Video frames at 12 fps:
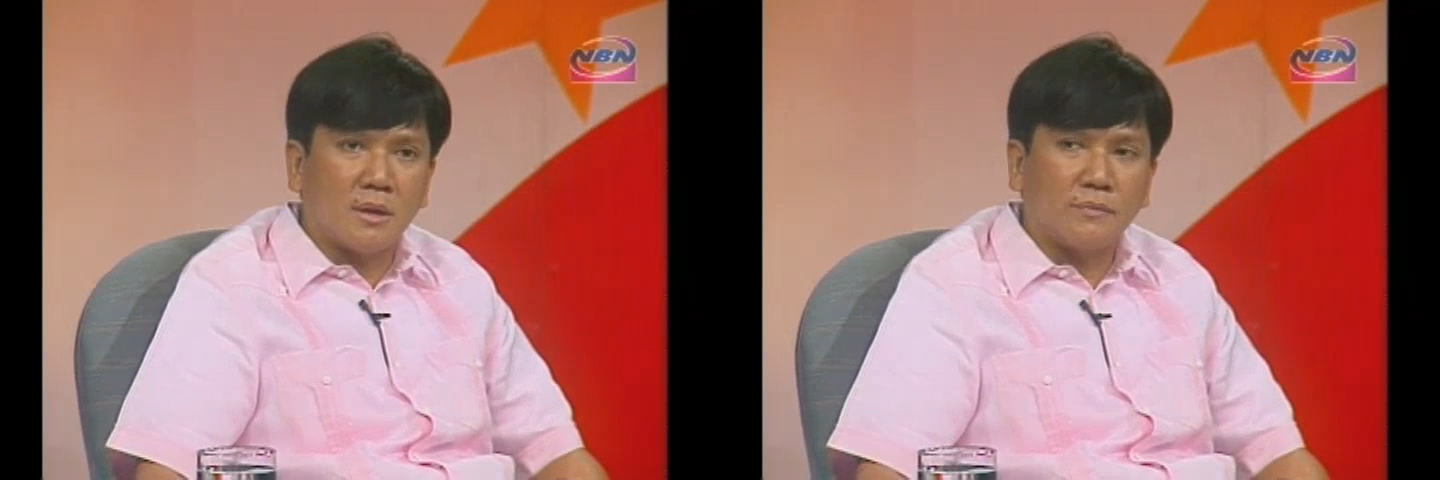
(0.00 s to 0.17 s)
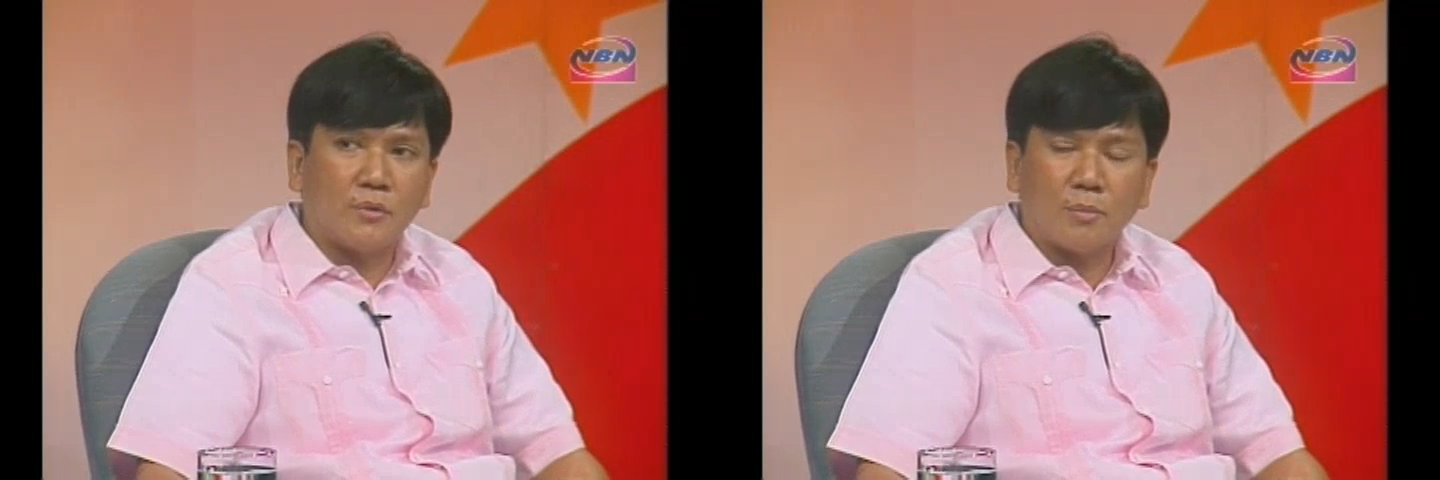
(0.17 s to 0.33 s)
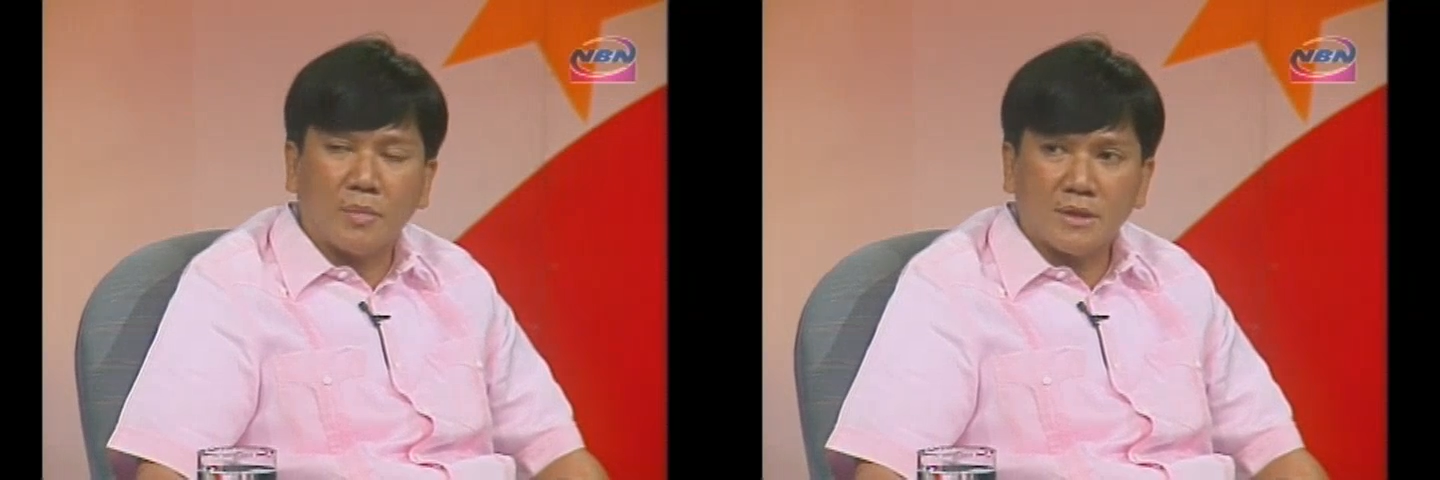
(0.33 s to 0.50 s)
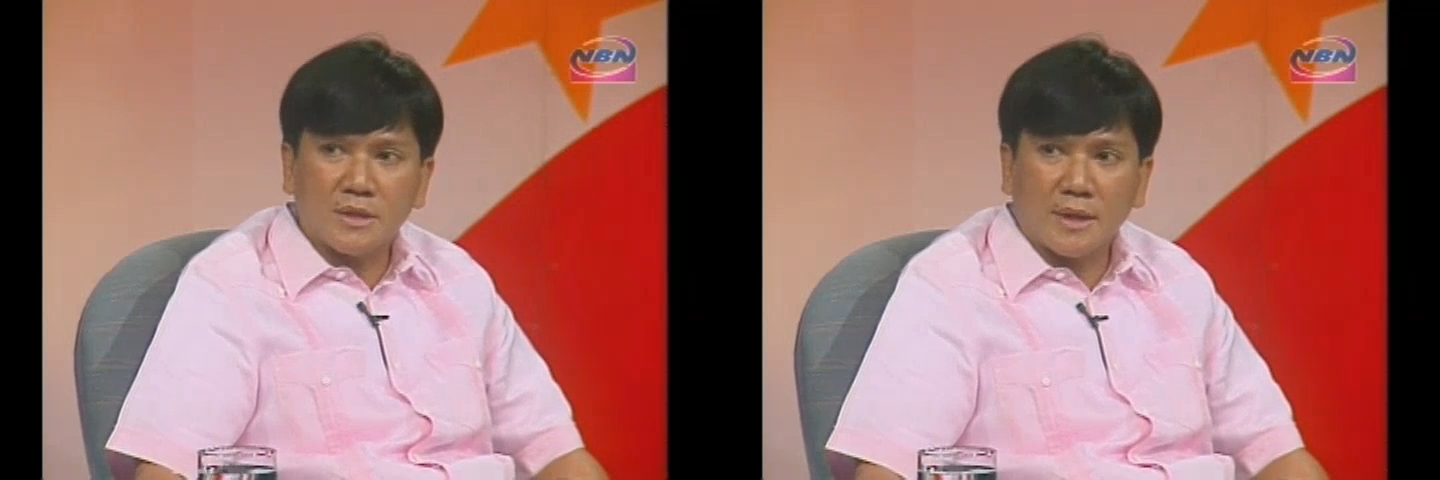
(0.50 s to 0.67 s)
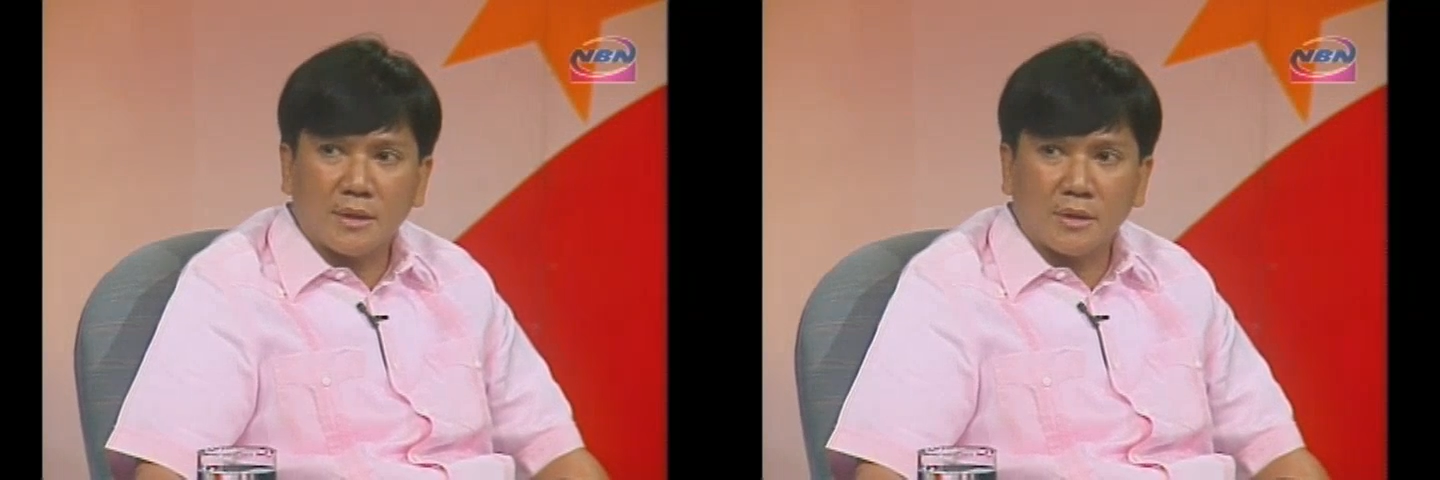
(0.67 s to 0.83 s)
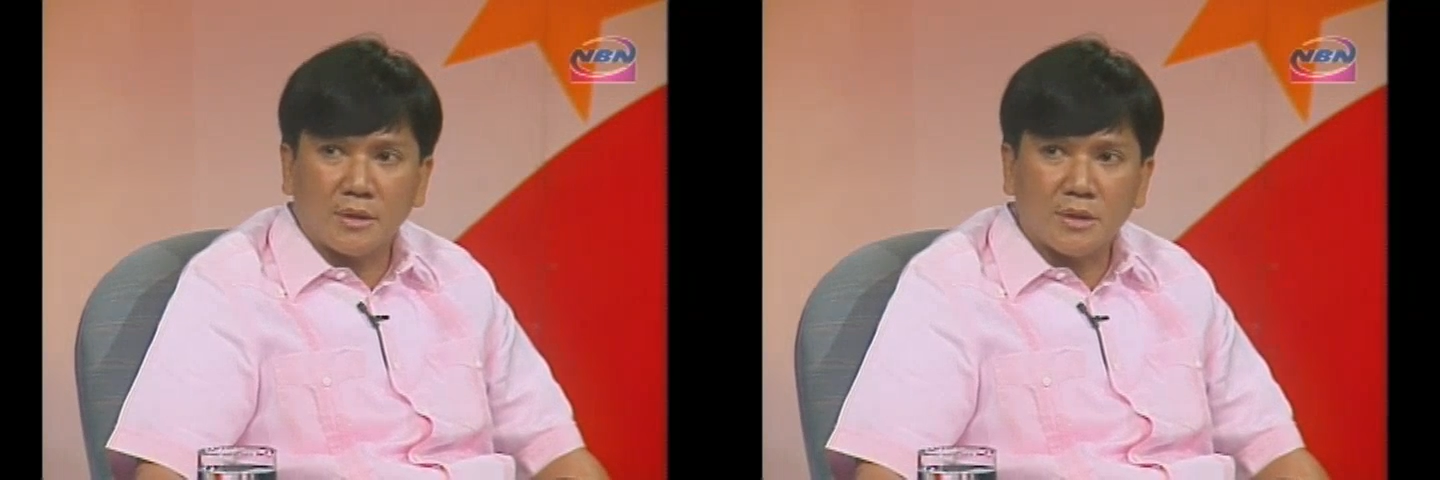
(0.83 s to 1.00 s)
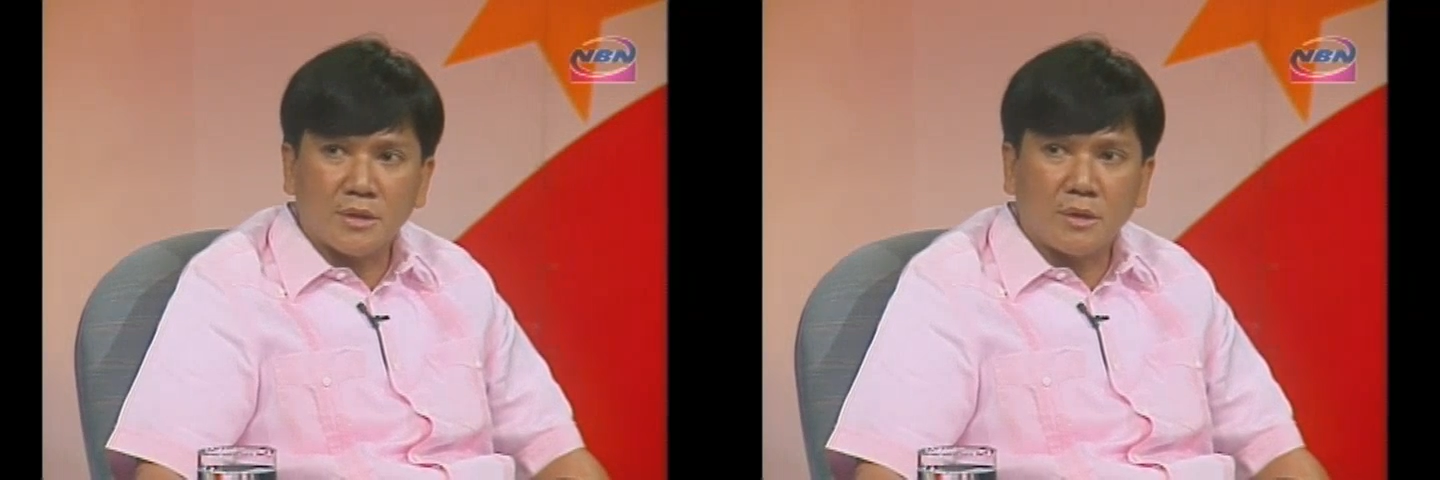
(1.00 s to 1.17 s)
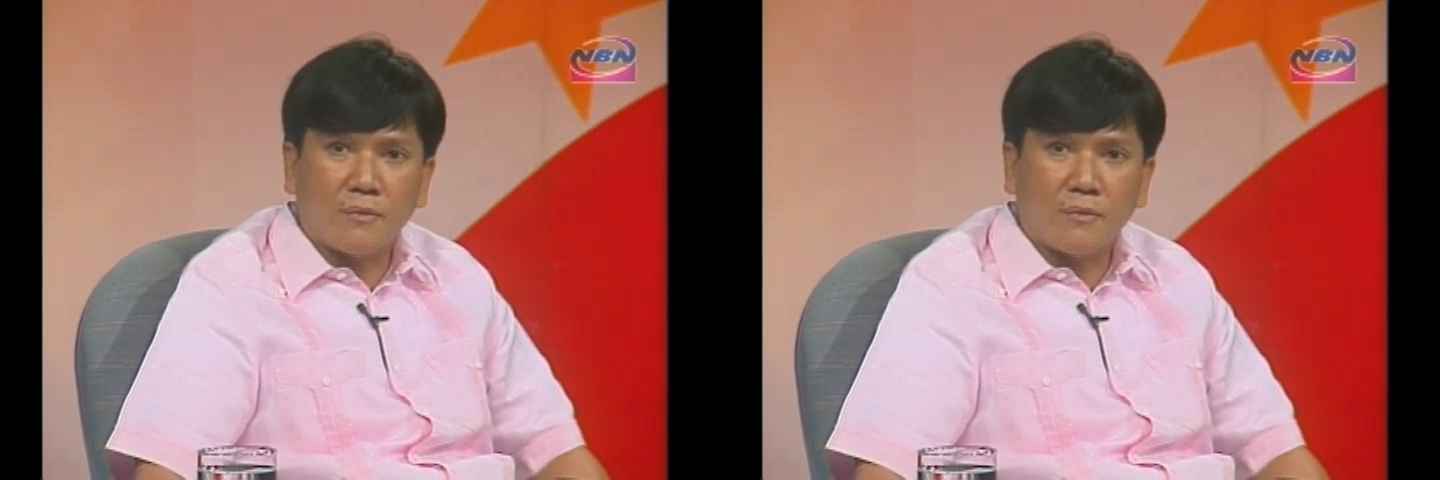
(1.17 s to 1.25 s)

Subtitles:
informal settlers,